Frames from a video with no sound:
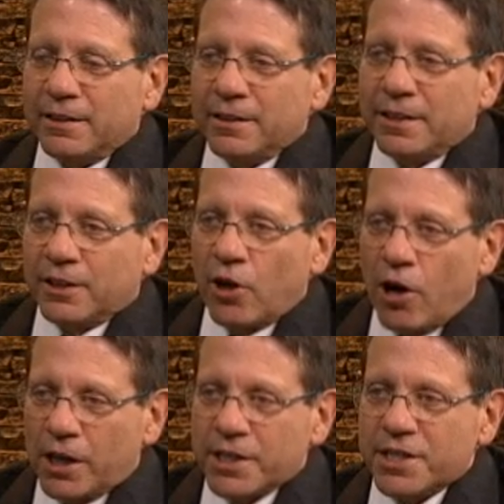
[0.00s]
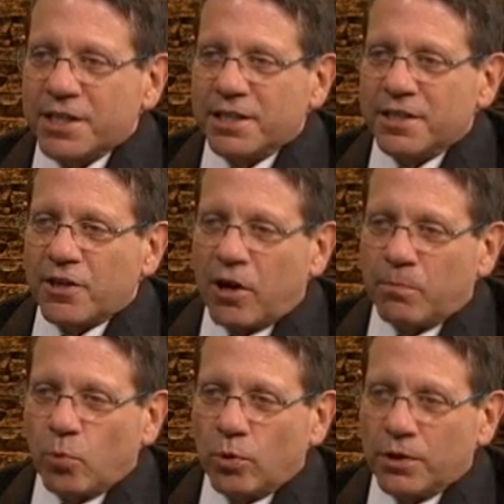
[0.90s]
the caucuses are
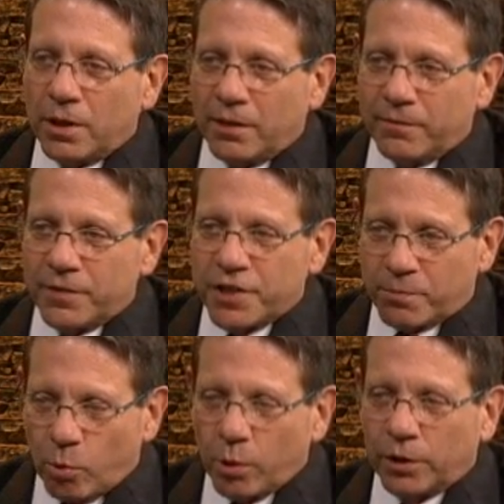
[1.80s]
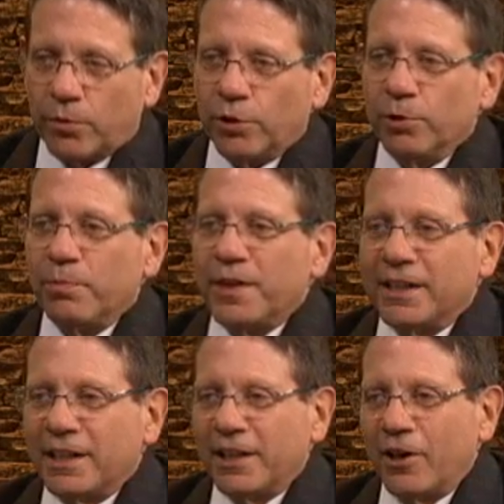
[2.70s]
more of a support group
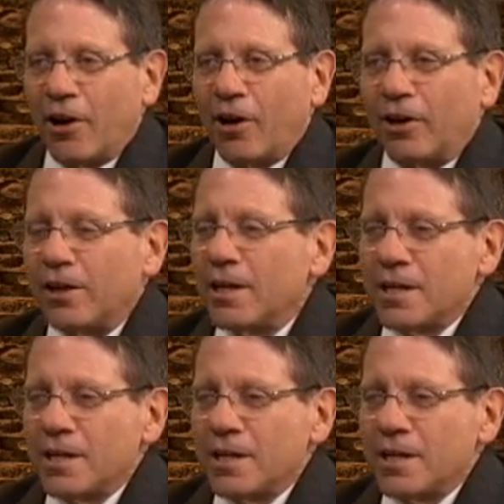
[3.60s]
than they are